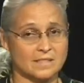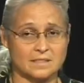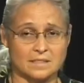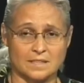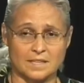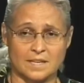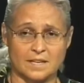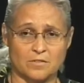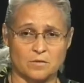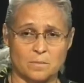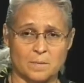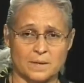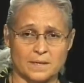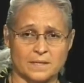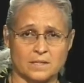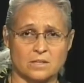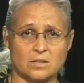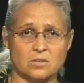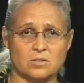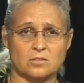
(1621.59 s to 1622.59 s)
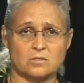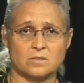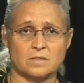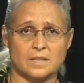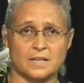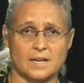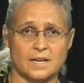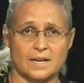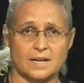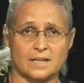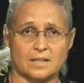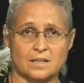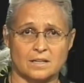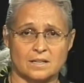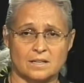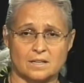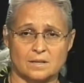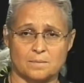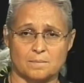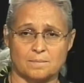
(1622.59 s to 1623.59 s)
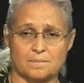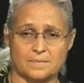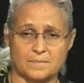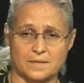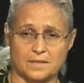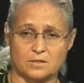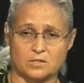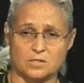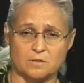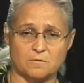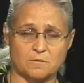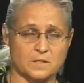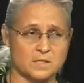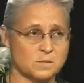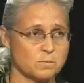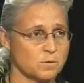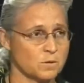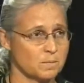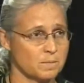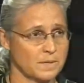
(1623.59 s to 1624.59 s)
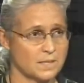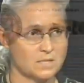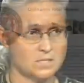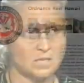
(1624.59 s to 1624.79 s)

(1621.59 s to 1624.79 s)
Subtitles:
to let everybody know that there's a Facebook page